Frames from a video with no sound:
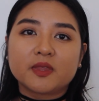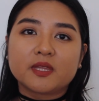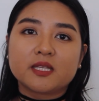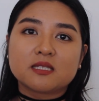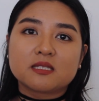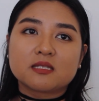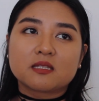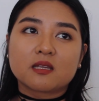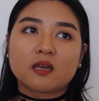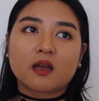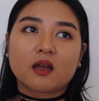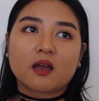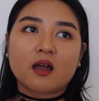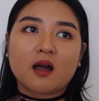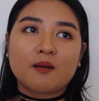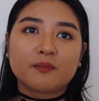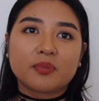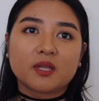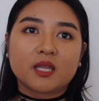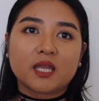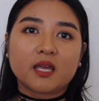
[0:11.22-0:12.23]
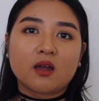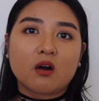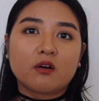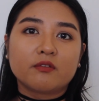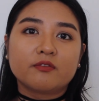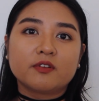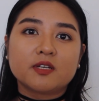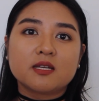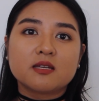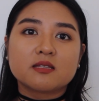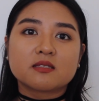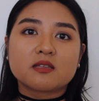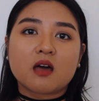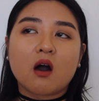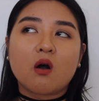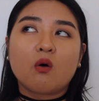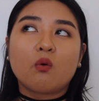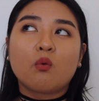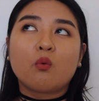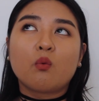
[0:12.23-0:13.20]
This company offers
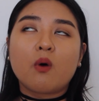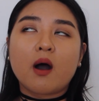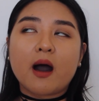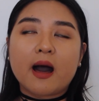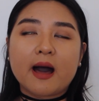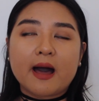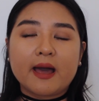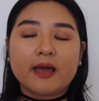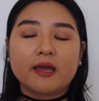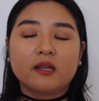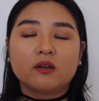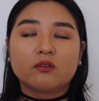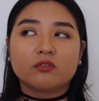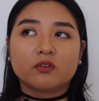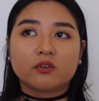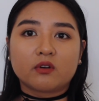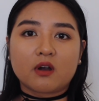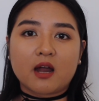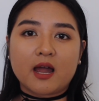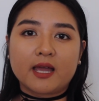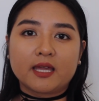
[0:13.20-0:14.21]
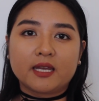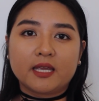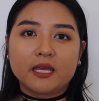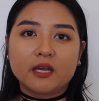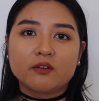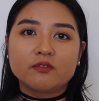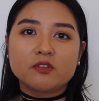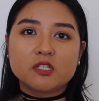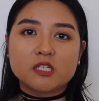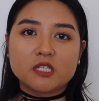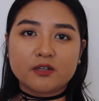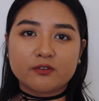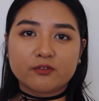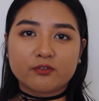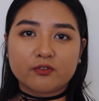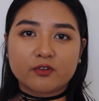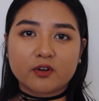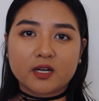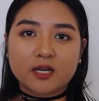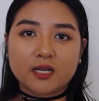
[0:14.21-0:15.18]
a wide variety of
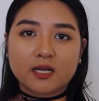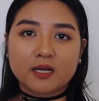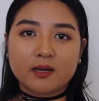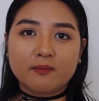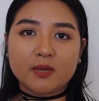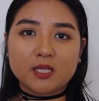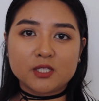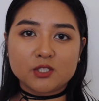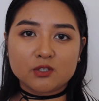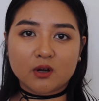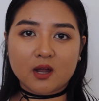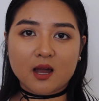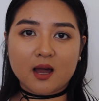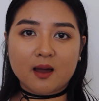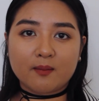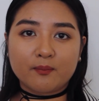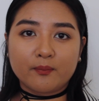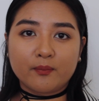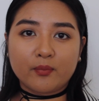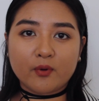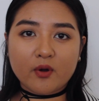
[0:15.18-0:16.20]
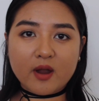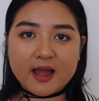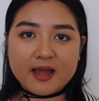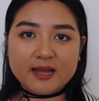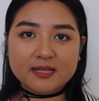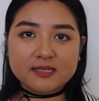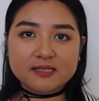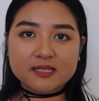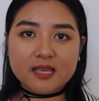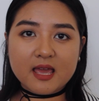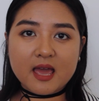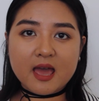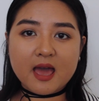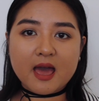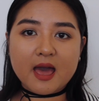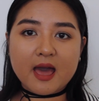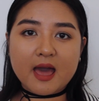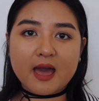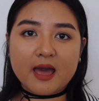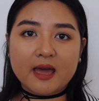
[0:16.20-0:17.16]
different menstrual cup brands,
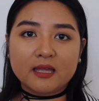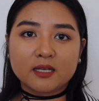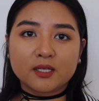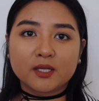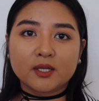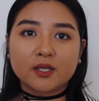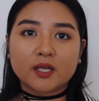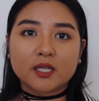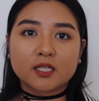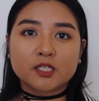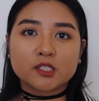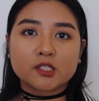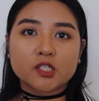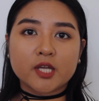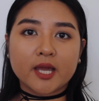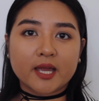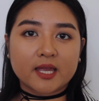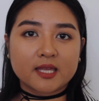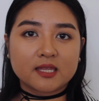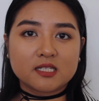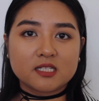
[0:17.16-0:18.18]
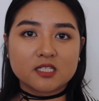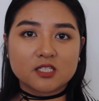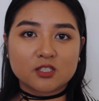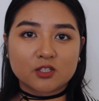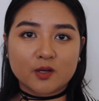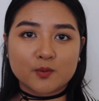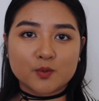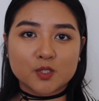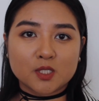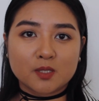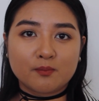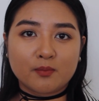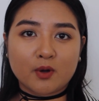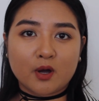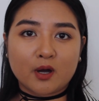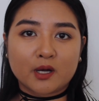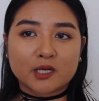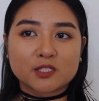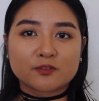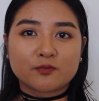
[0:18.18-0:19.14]
and you can check in the description
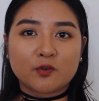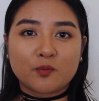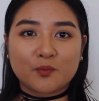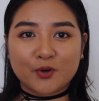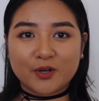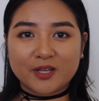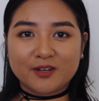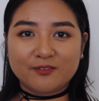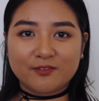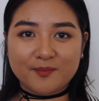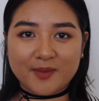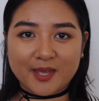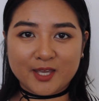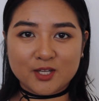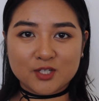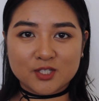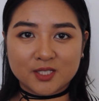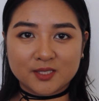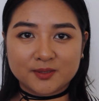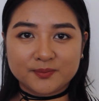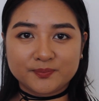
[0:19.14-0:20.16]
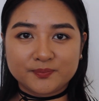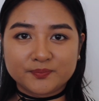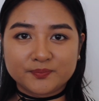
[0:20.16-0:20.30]
box for more information.